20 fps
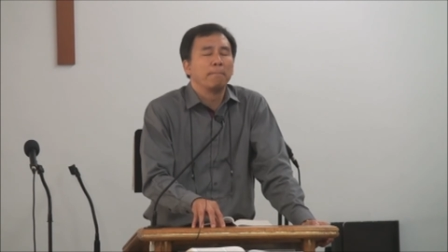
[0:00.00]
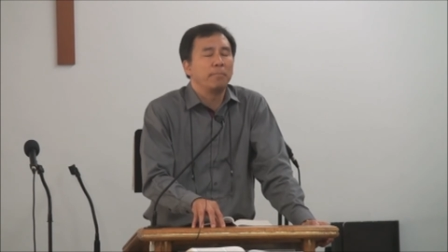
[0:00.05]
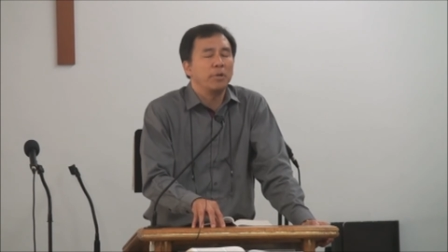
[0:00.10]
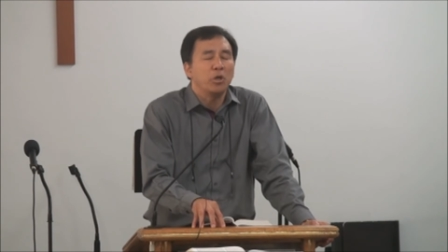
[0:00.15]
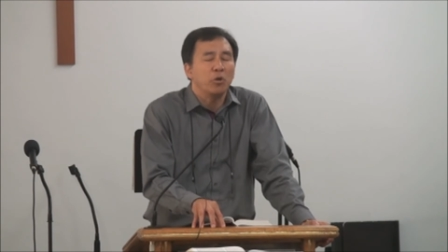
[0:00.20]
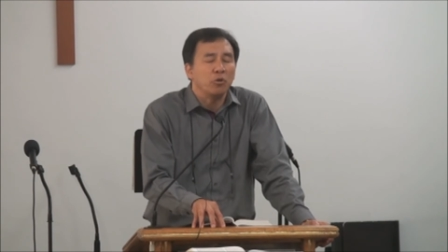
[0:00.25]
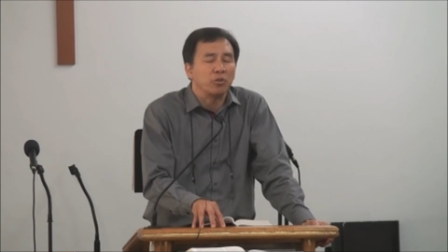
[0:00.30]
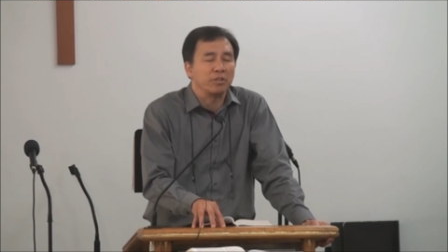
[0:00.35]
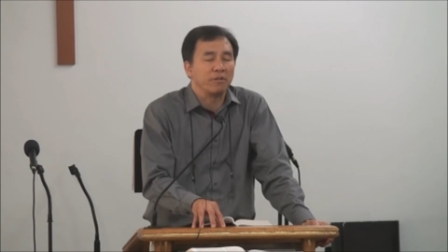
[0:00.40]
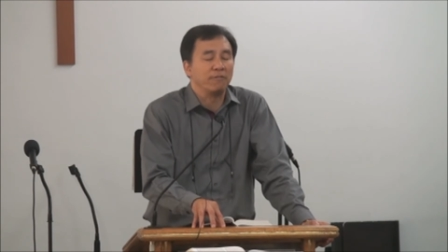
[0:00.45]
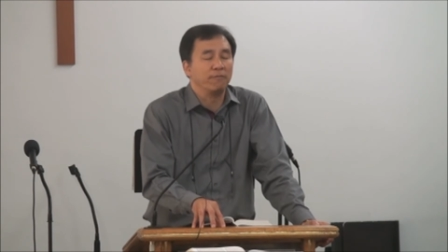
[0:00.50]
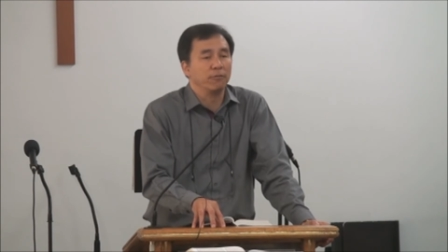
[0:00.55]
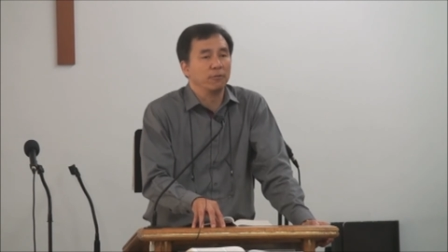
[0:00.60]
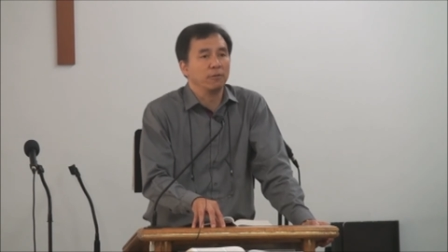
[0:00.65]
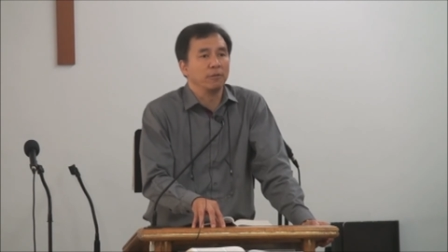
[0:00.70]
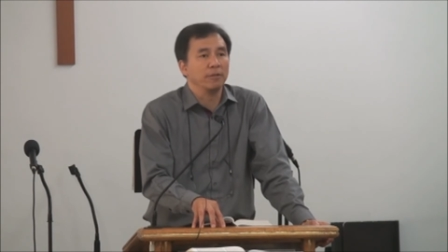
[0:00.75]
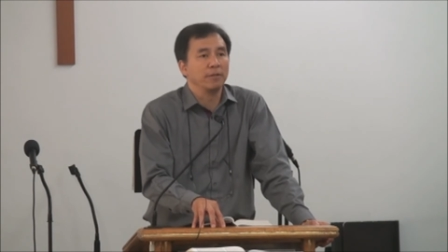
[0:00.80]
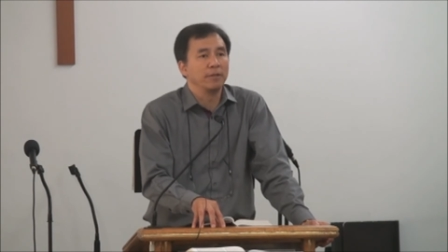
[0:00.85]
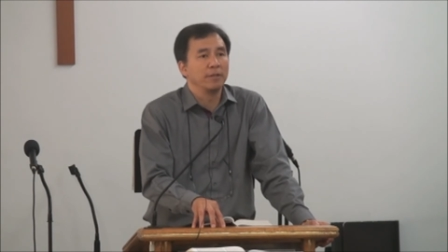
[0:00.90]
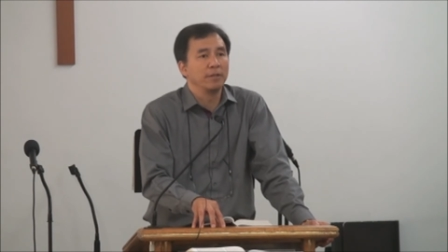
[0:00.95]

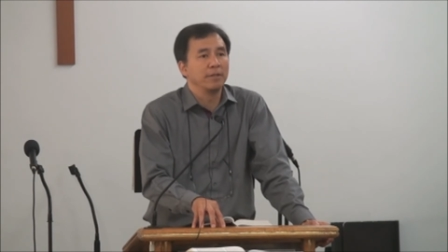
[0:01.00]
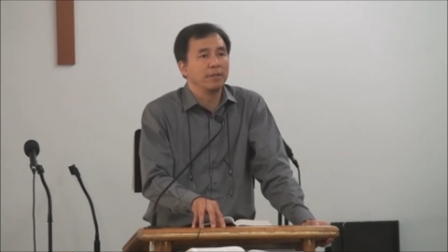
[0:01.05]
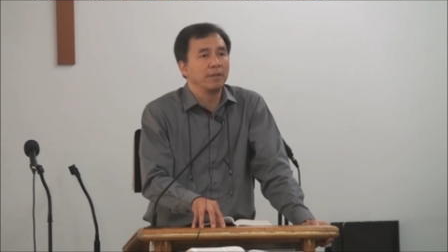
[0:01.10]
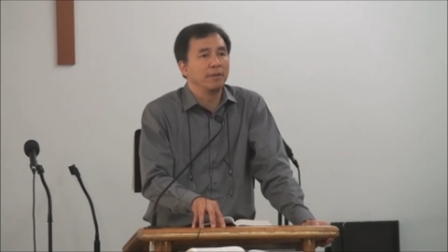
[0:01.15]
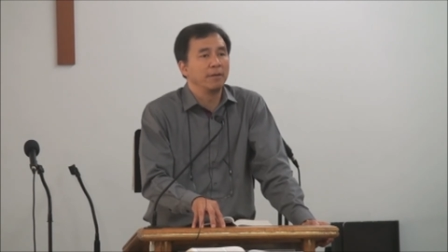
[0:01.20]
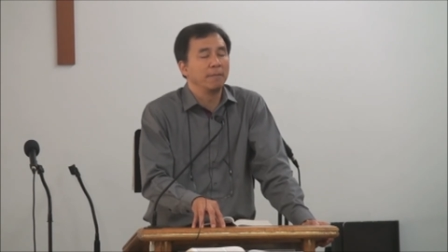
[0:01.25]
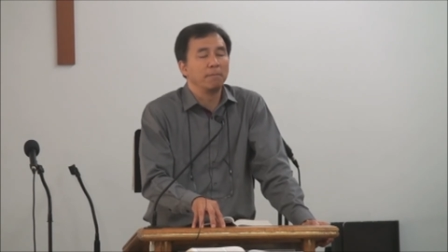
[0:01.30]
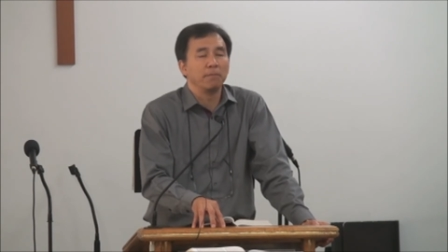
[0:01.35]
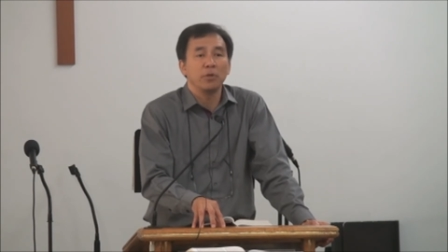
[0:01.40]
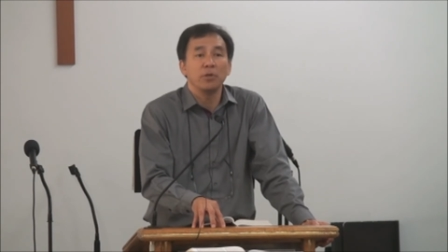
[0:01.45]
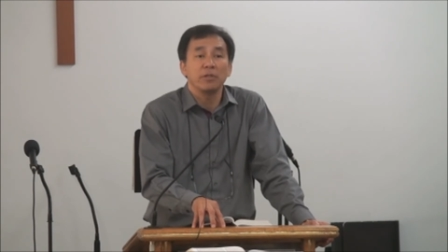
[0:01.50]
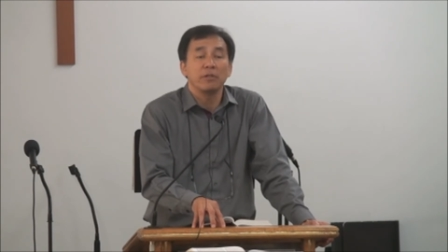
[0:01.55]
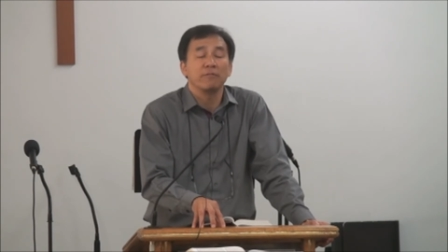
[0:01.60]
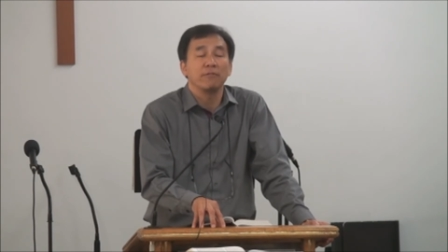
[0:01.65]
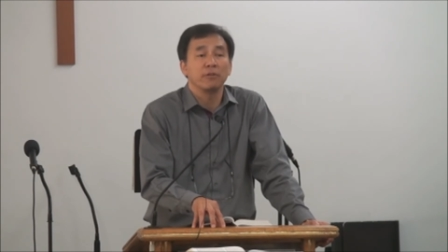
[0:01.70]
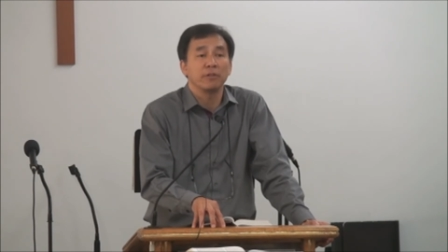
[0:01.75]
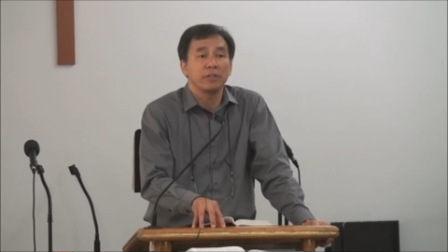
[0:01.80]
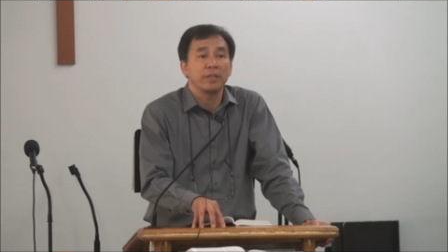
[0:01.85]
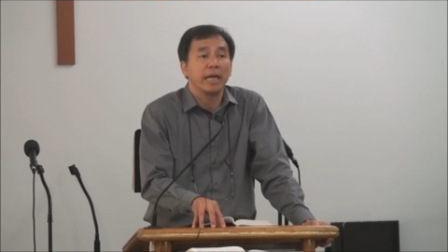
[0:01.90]
beautiful, beautiful